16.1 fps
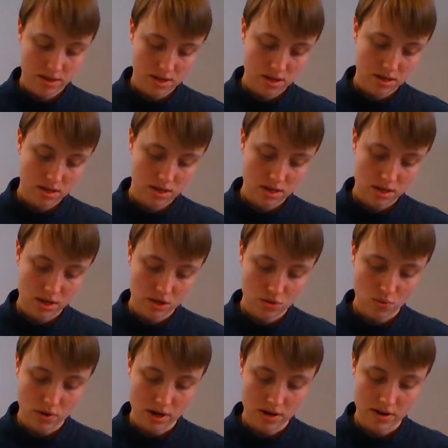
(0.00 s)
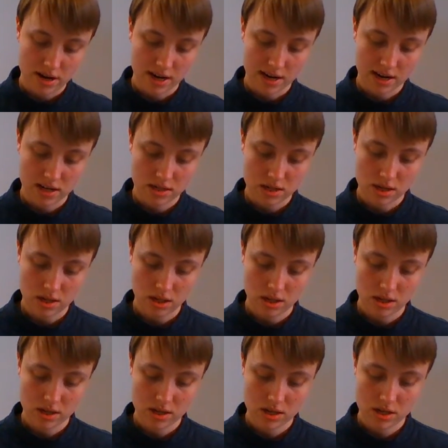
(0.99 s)
This is where it gets a
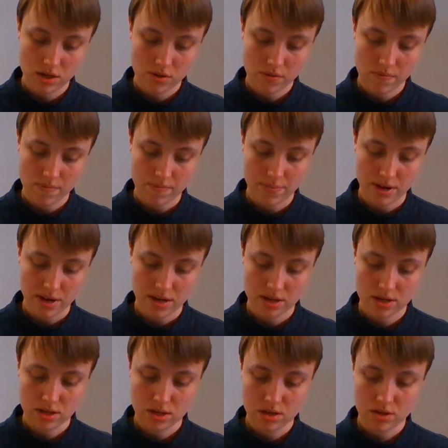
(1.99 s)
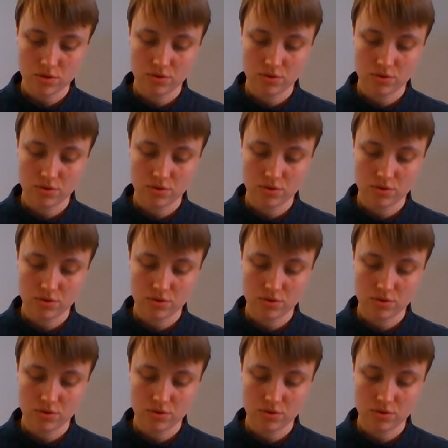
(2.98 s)
little bit